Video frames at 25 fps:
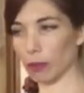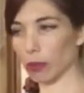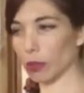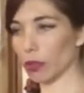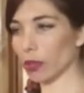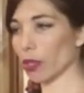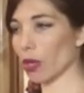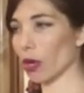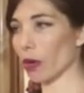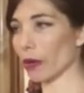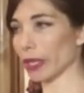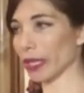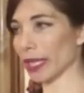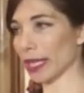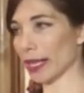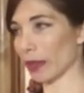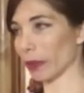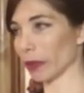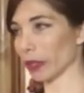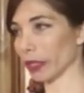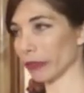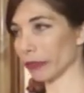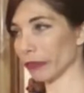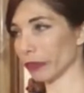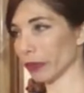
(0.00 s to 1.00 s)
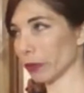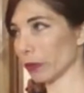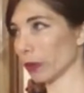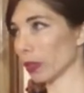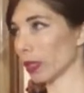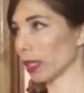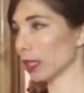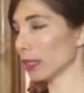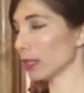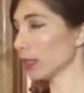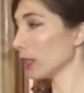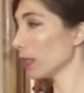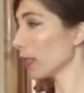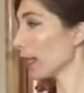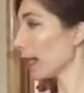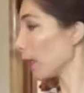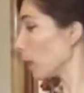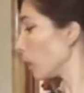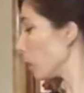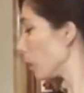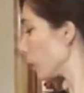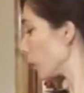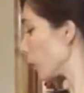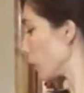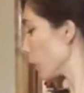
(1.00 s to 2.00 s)
going. Now, if you want a little
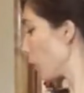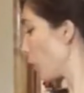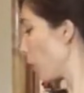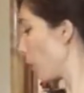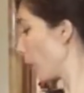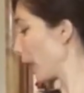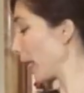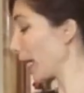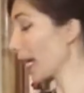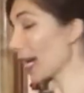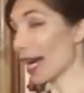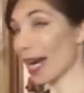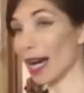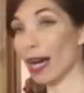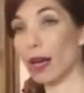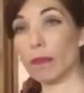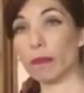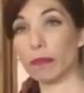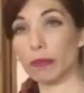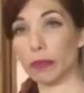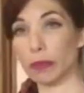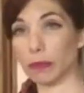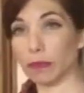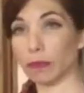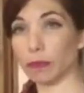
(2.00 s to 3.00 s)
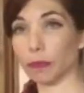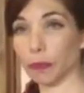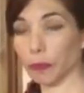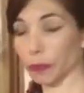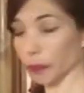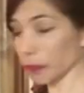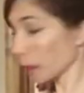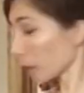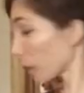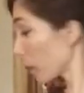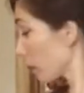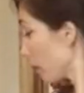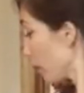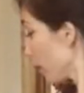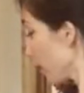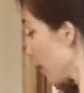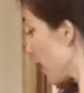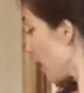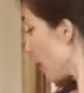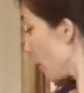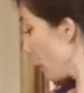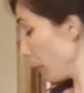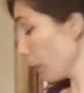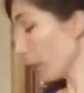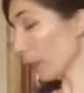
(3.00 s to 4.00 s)
help for going up,
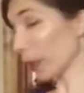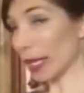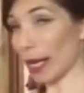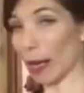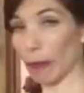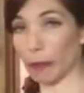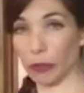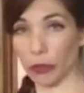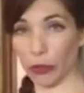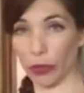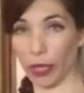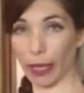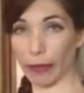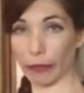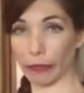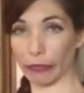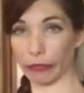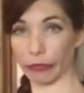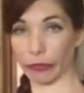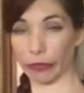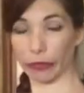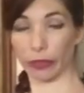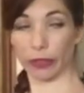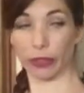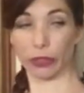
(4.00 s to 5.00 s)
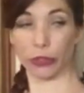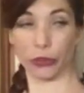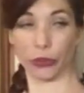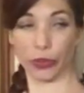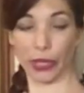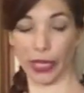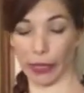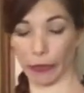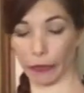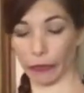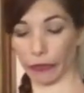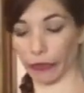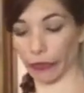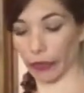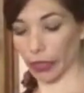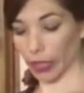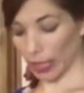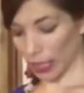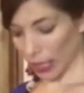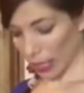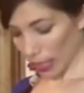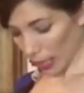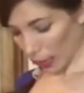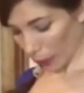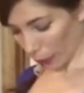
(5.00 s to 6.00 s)
we went up to F, to an F.
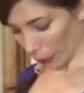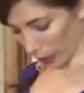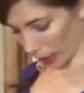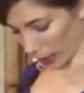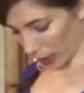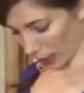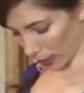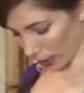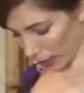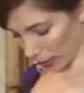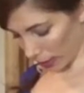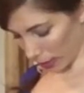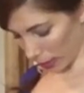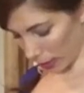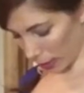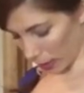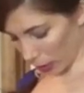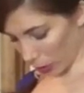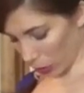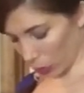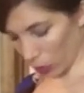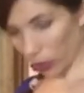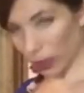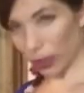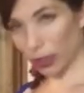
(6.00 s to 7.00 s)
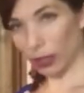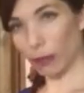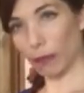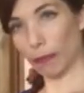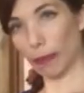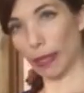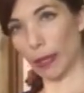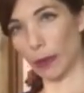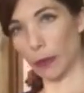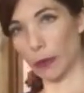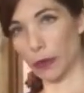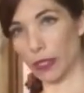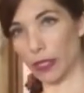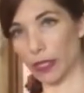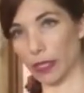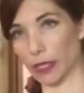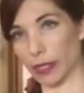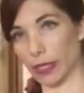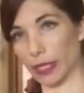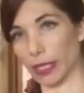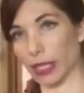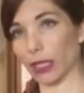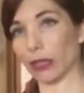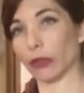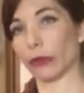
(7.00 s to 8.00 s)
We're gonna do little bounces
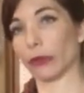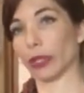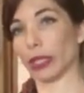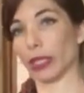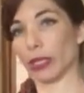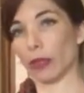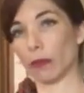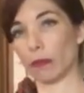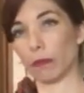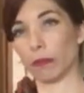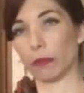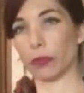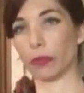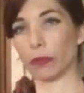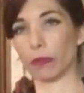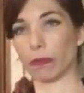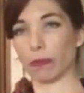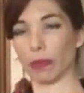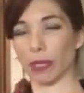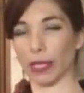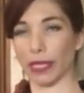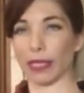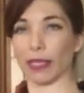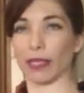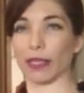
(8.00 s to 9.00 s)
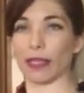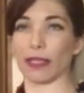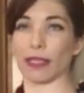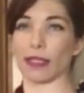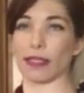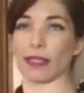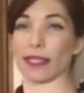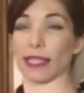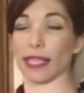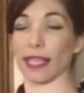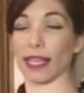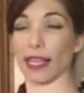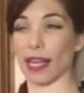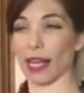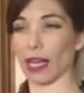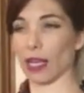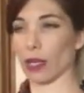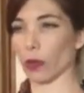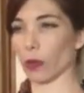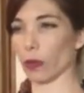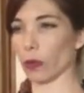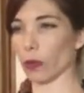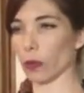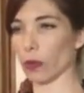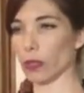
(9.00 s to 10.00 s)
here. We're gonna play a
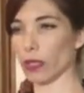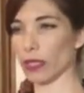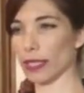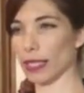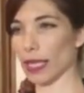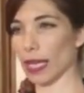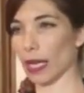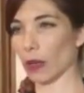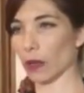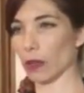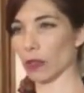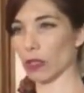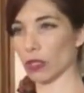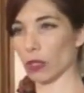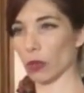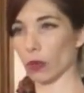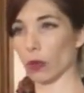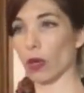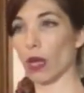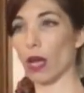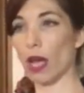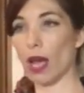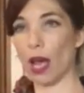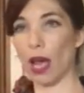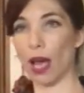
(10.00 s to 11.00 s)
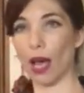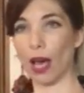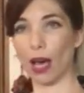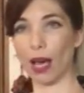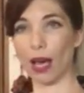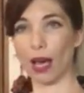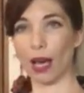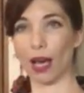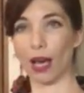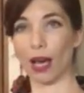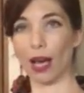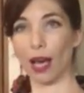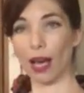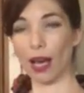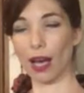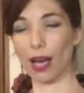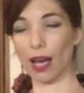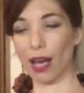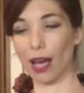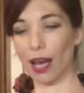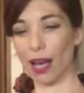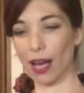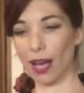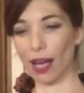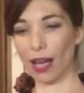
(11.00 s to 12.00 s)
staccato sound. So, ha,
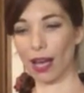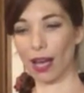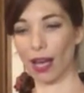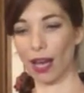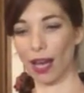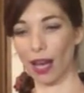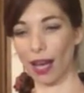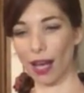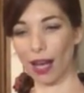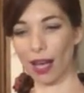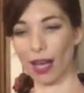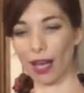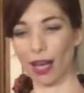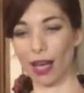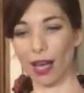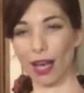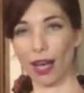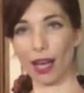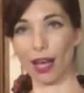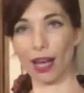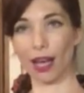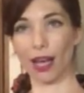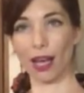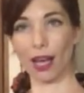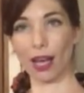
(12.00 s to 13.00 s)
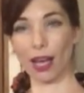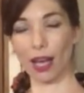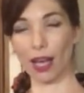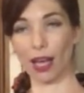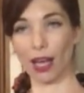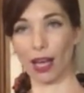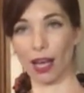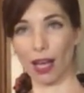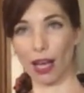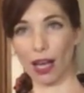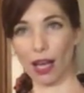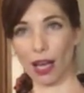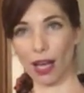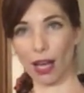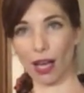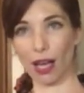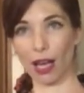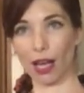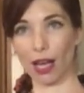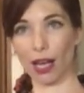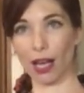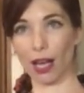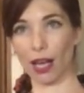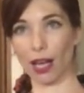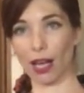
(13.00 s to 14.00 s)
ha, ha, ha, ha, ha,
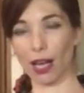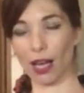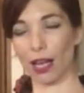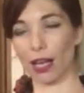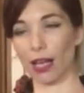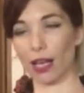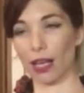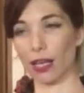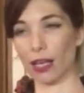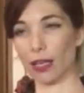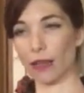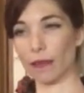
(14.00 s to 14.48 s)
ha,